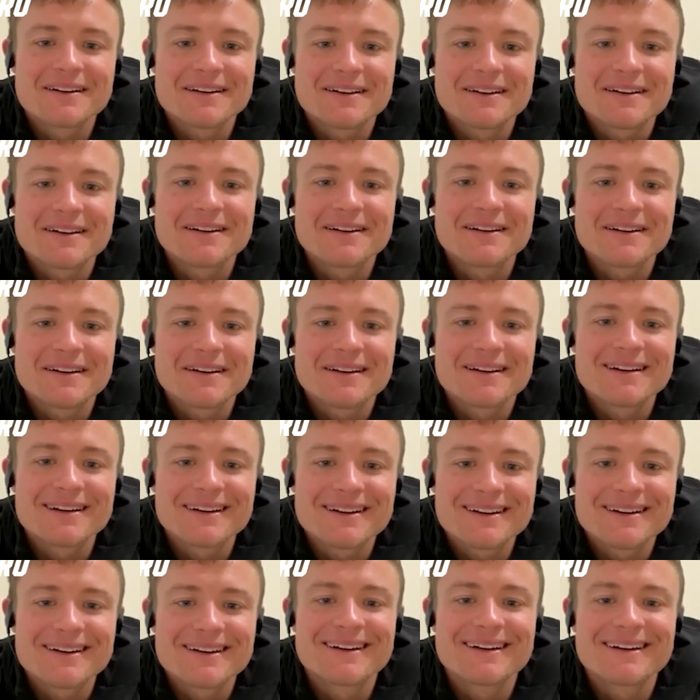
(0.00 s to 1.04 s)

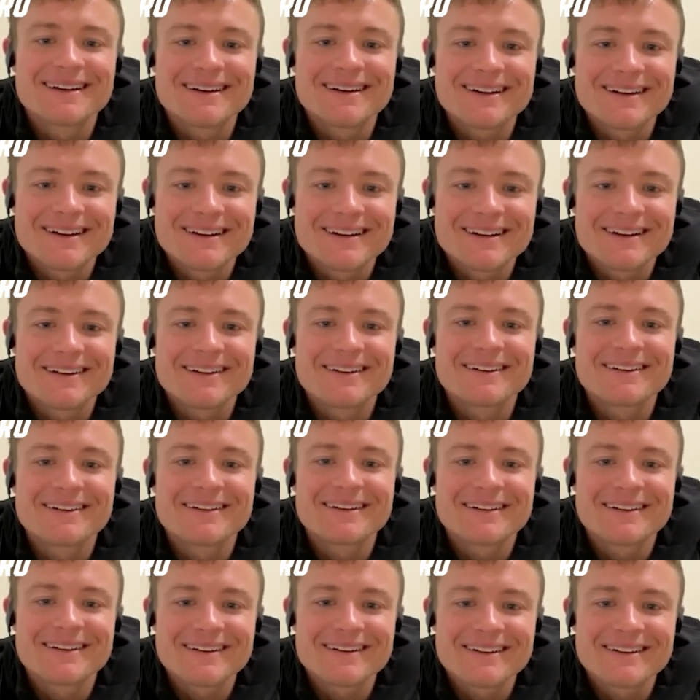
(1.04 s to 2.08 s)

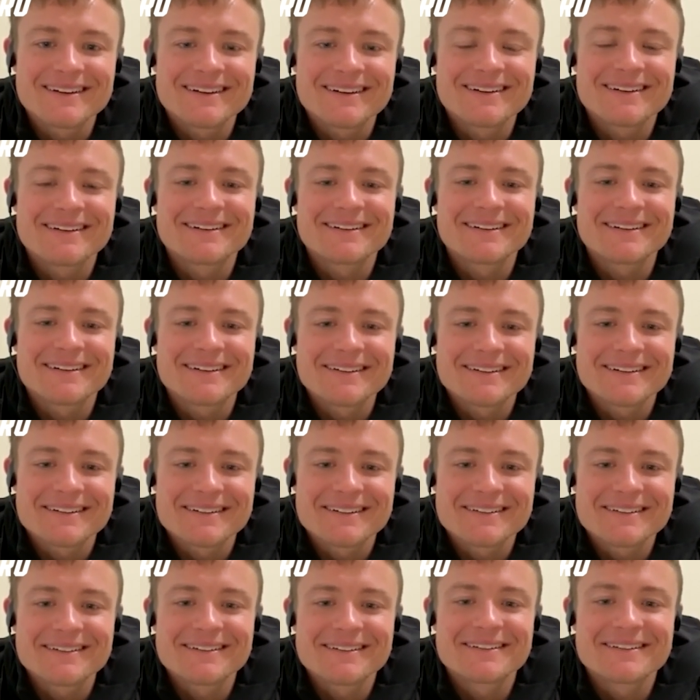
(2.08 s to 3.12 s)

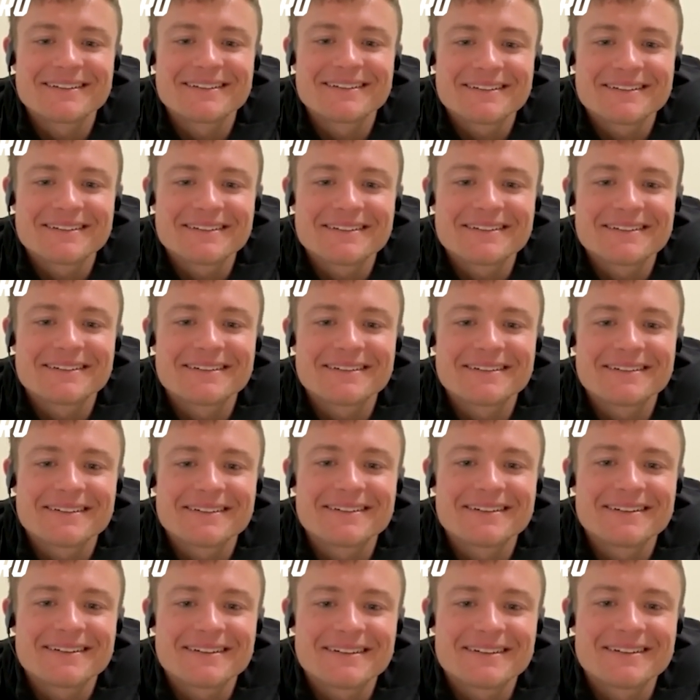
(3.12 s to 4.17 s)

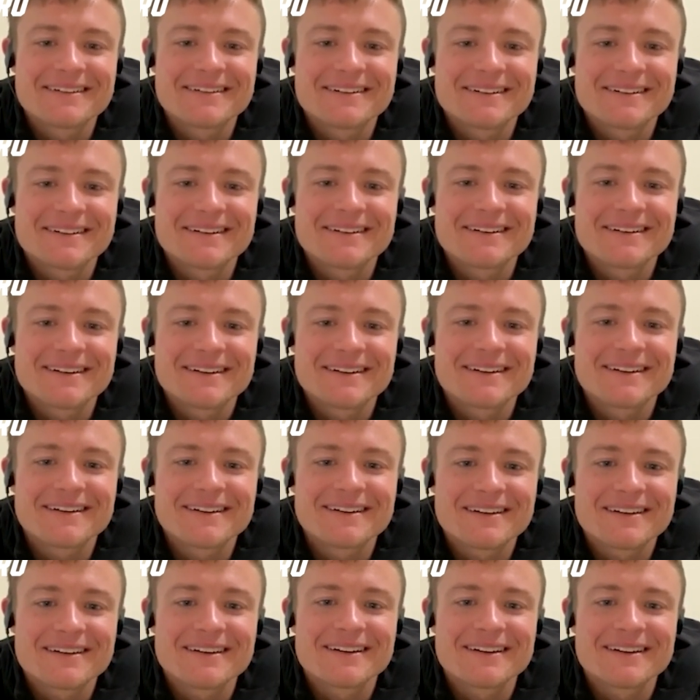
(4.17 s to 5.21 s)

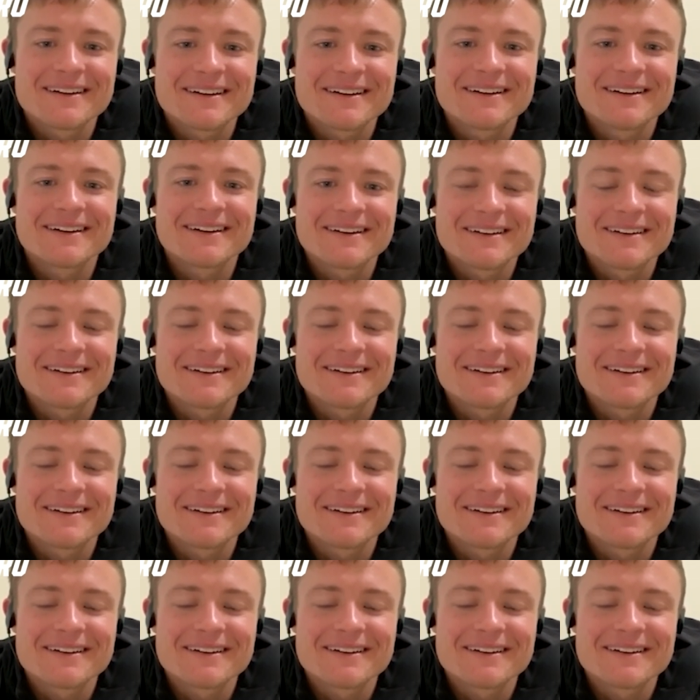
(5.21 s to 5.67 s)
The person shown says nothing.